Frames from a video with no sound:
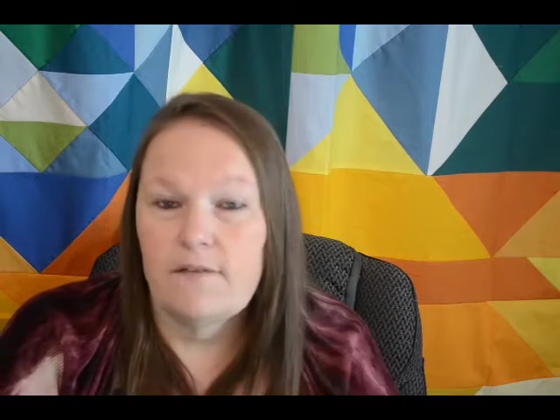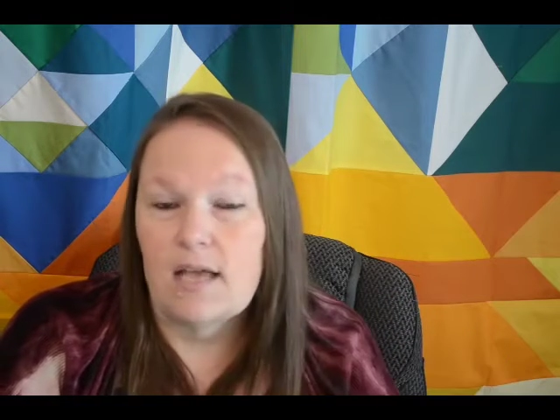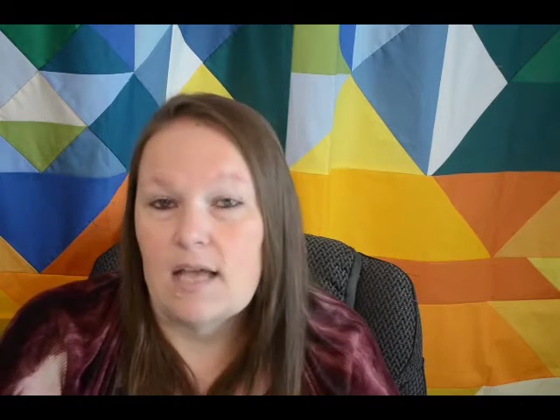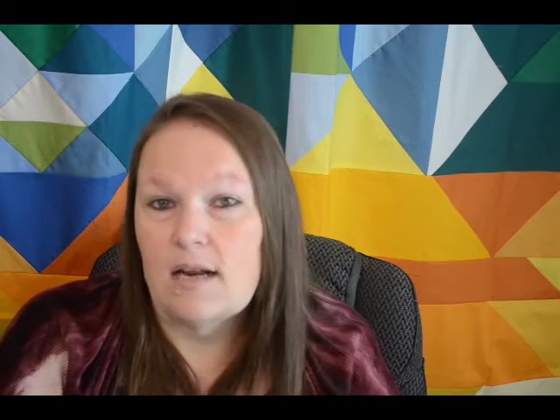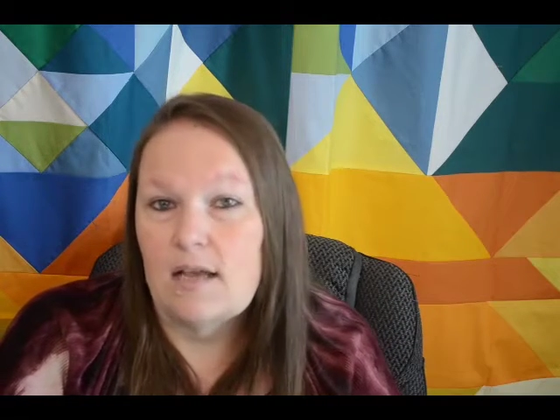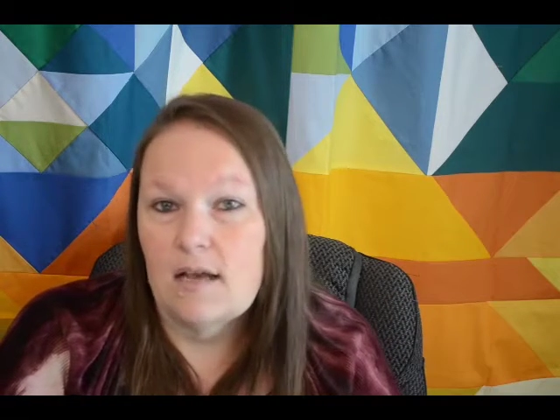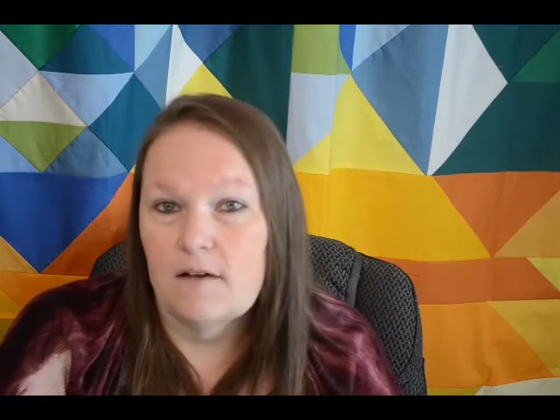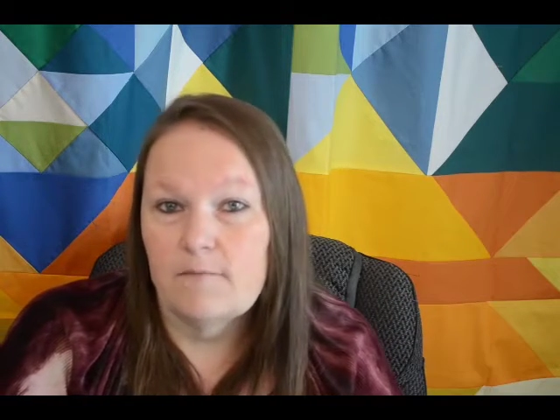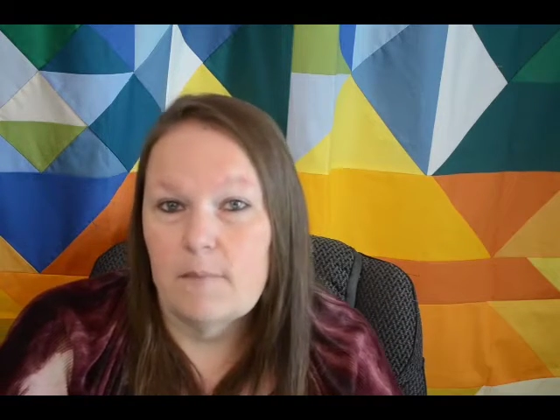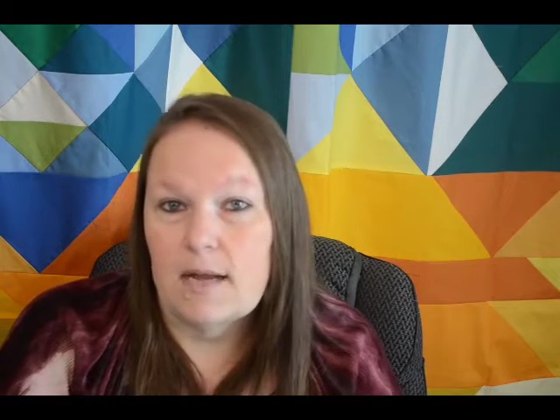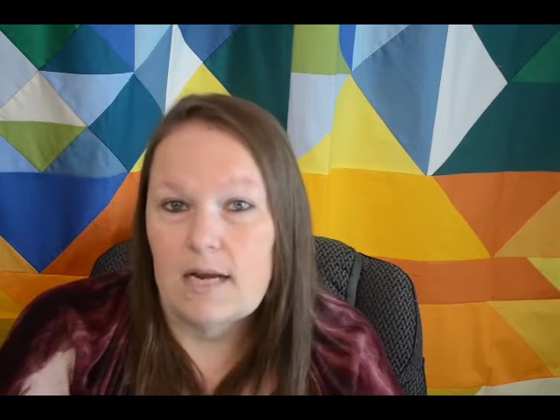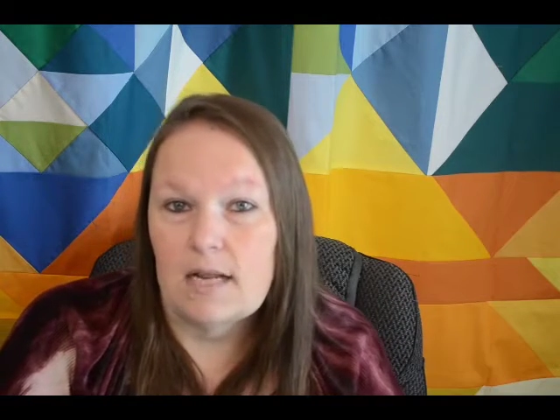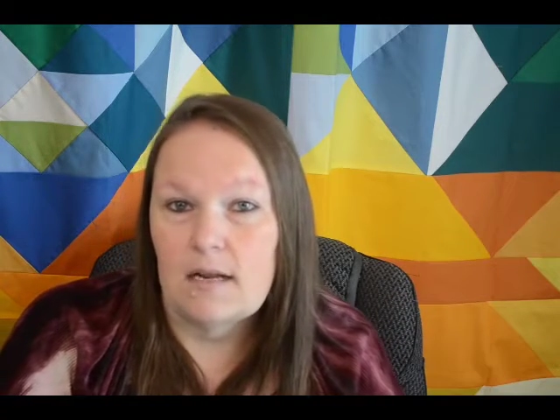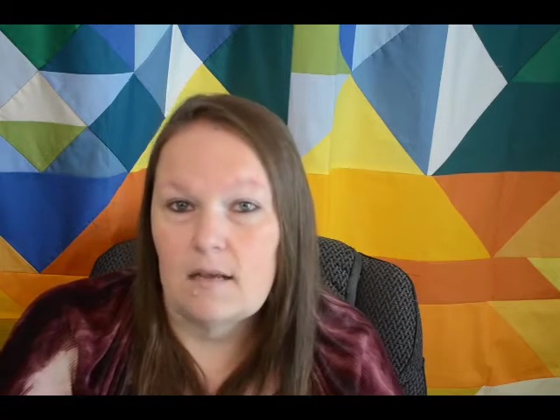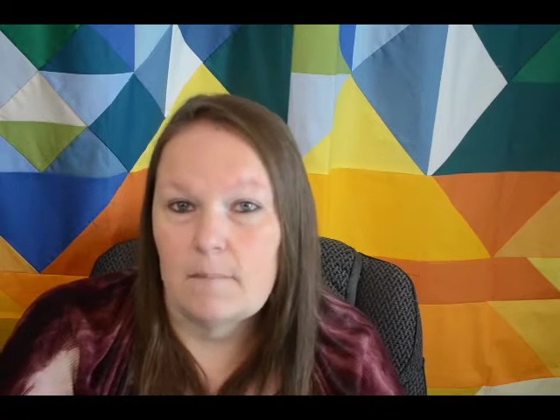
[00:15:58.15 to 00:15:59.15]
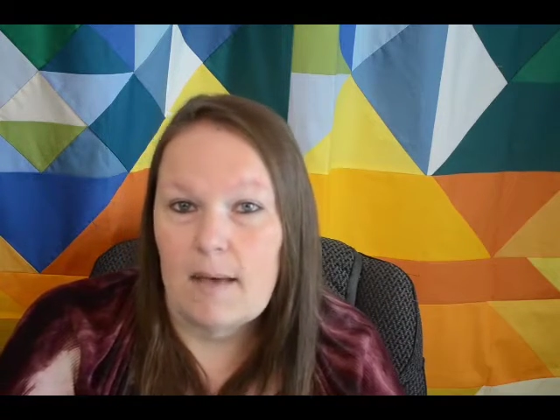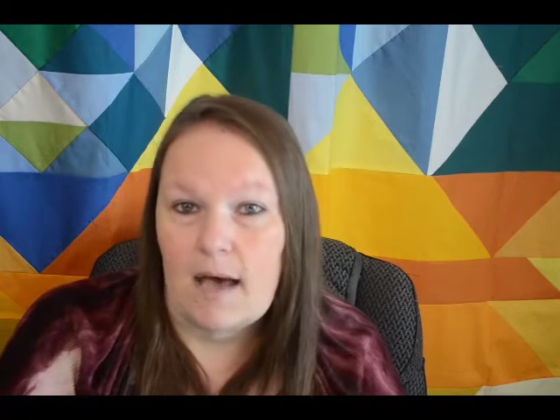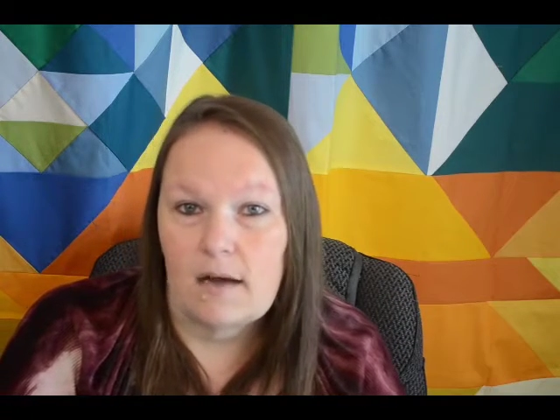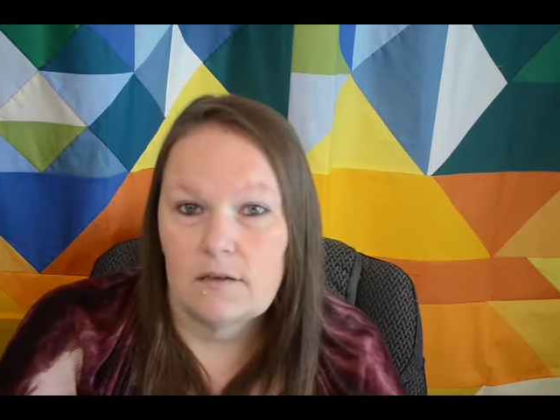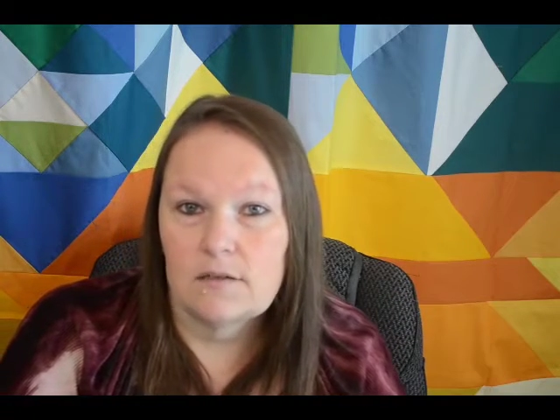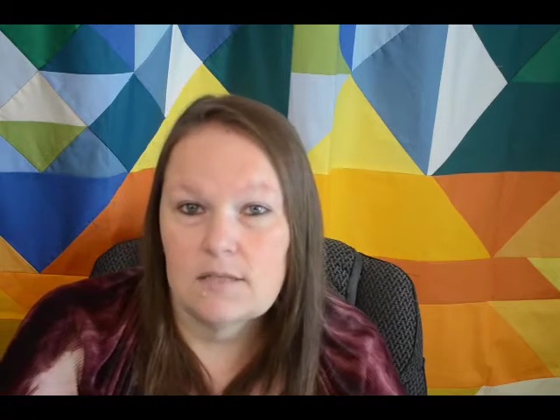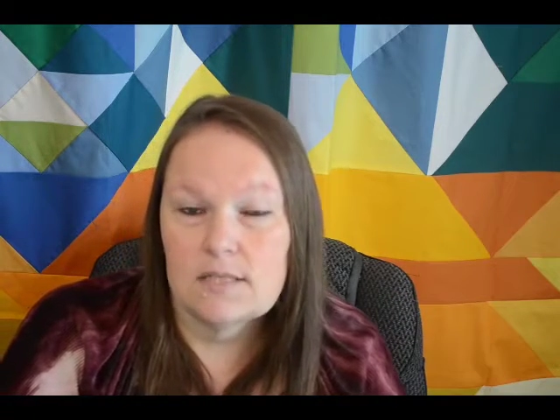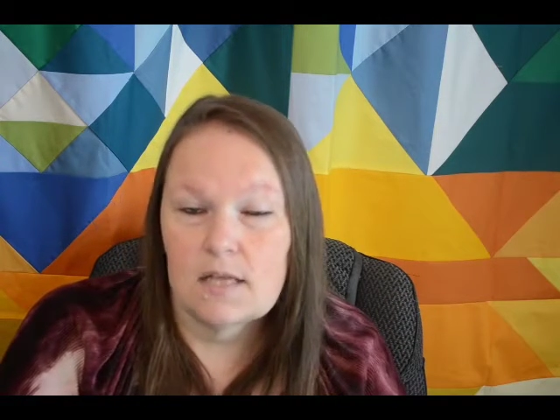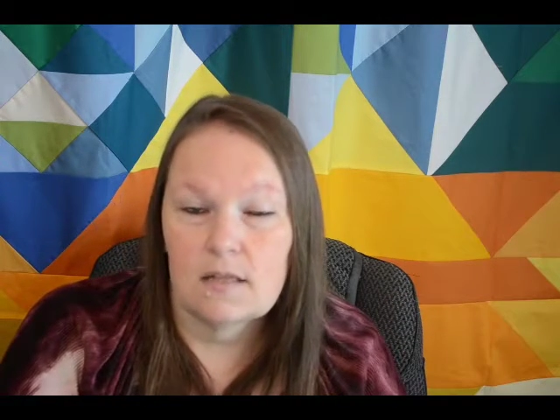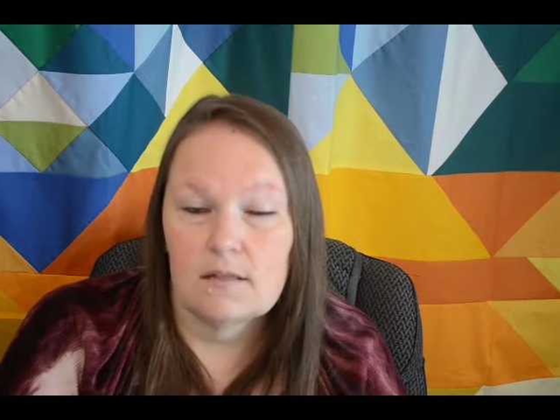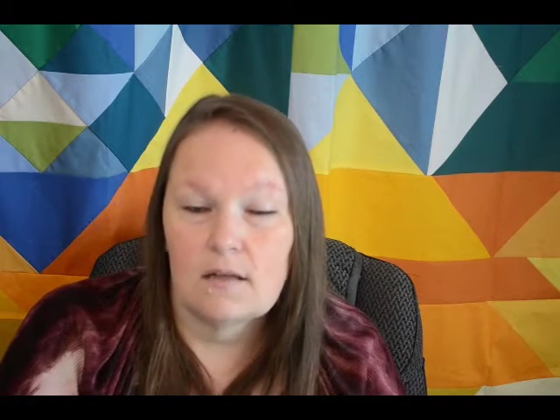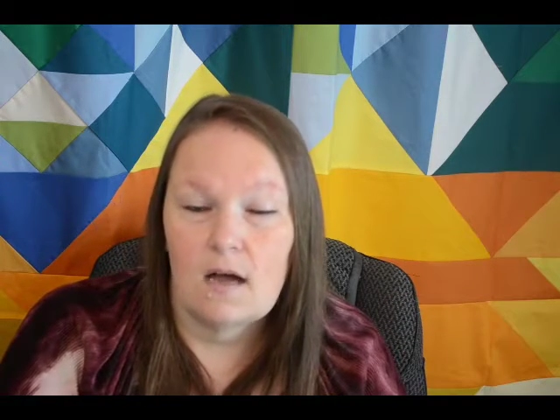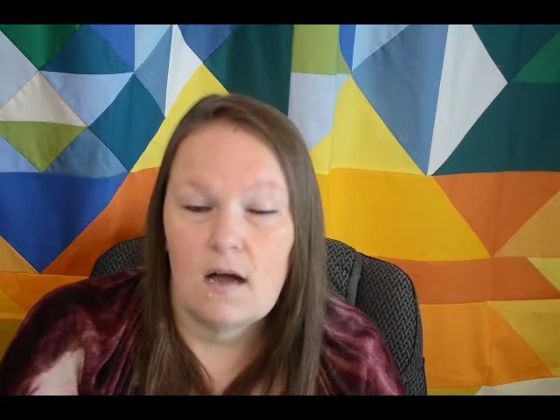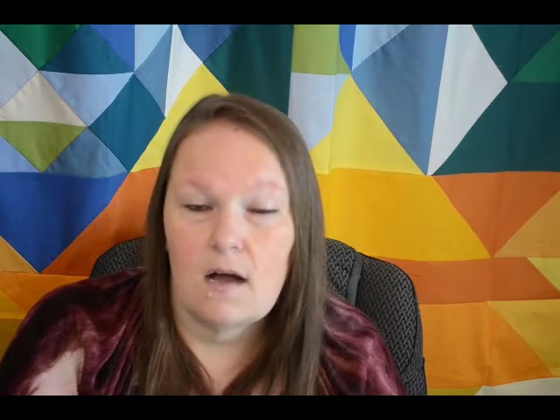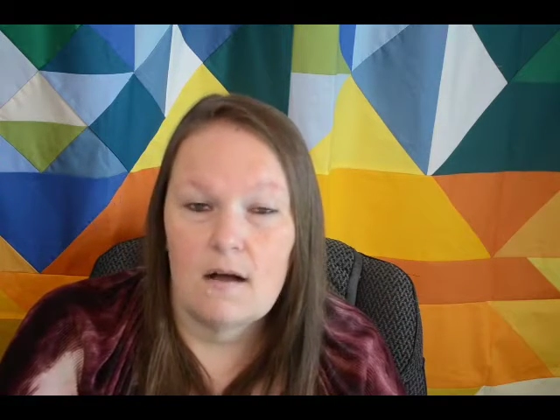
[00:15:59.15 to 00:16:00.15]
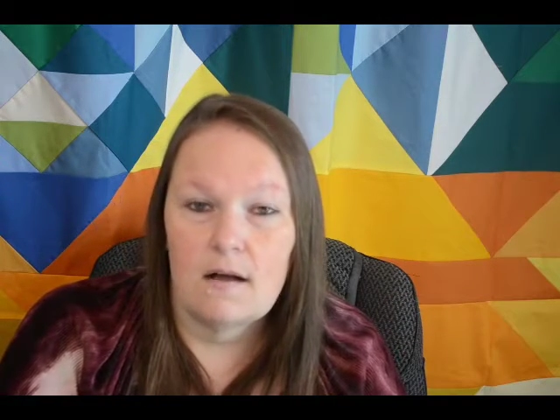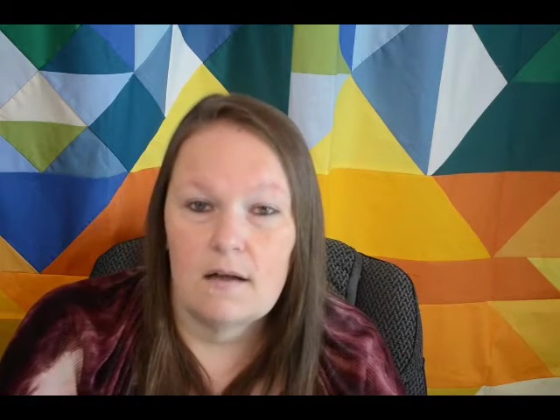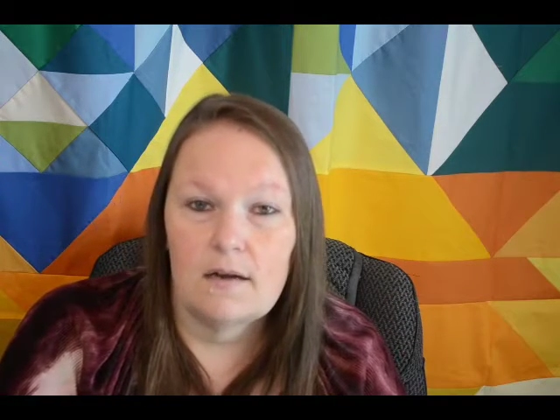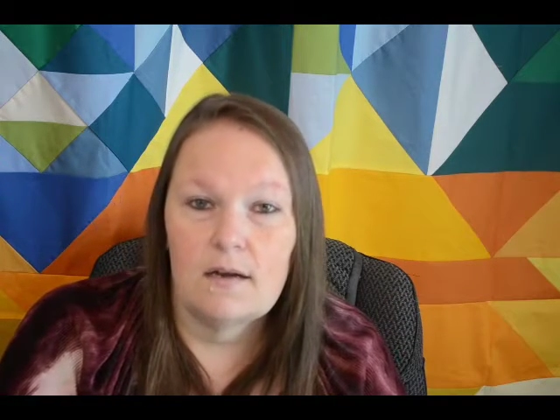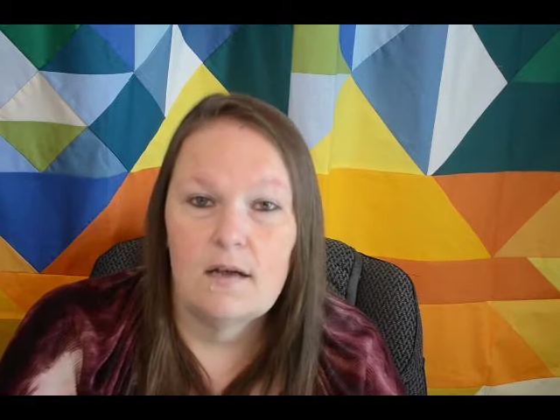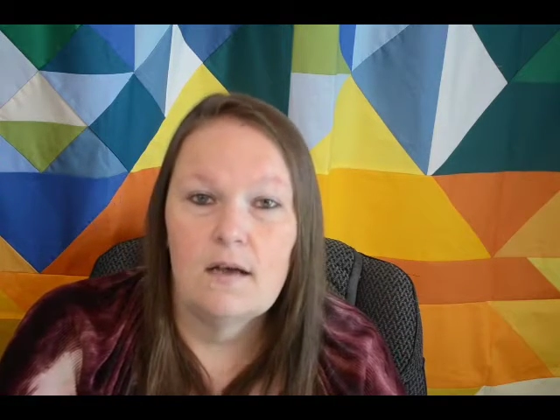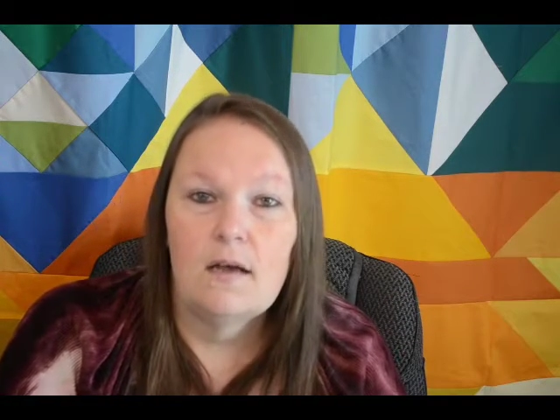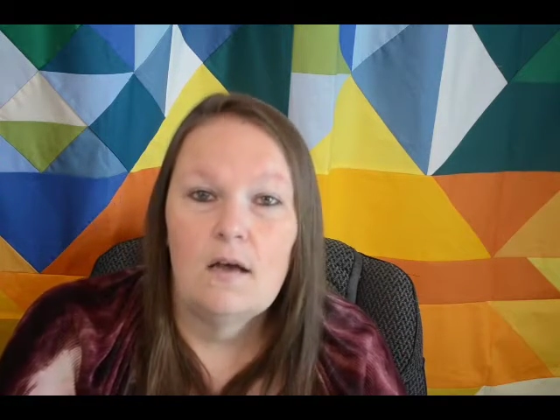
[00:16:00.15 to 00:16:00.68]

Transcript: any of my knitting patterns on